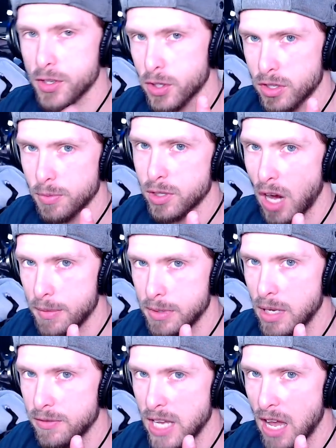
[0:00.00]
also subscribe
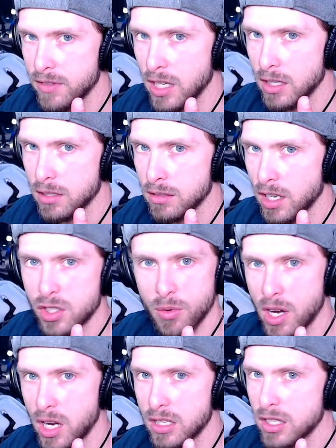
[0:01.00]
to me if you haven't yet. I
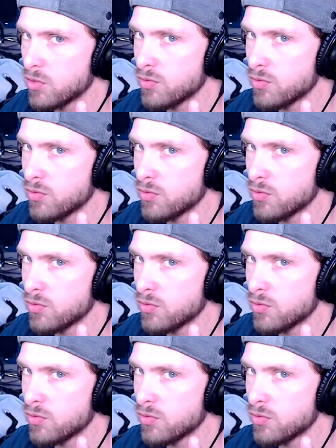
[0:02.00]
swear to... I